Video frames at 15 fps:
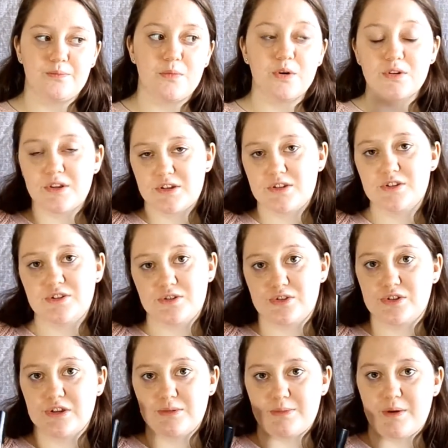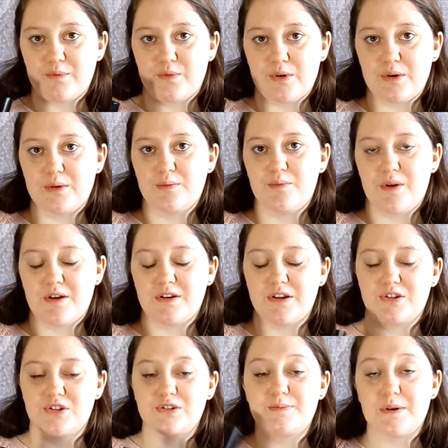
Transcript: This is usually meant for foundations, but you